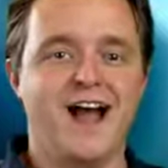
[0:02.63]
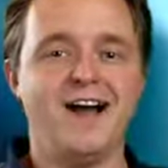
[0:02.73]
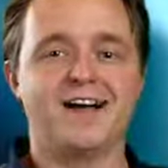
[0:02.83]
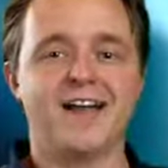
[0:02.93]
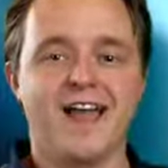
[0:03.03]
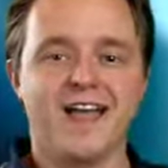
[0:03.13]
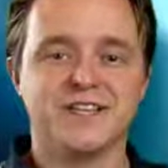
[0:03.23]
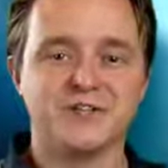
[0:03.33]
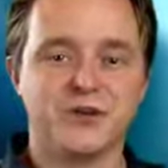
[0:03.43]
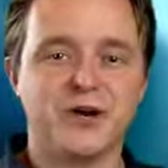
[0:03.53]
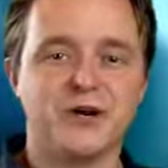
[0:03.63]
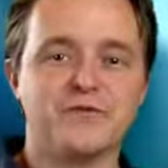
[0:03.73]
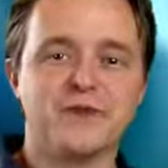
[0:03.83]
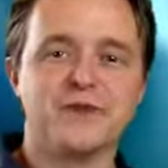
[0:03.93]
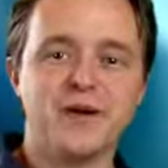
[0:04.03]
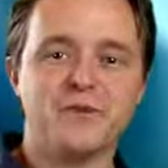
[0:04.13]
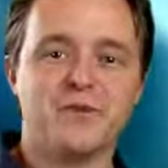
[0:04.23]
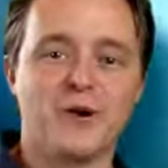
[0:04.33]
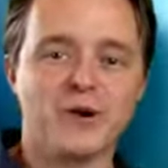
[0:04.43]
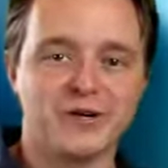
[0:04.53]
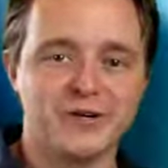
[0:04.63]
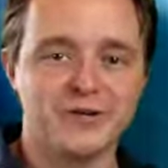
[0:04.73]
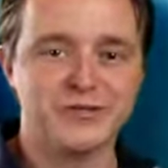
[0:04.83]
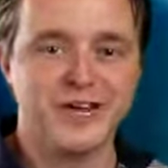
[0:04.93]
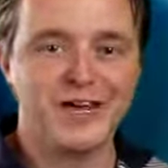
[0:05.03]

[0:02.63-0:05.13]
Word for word: Hi, as a trainer of internet marketers,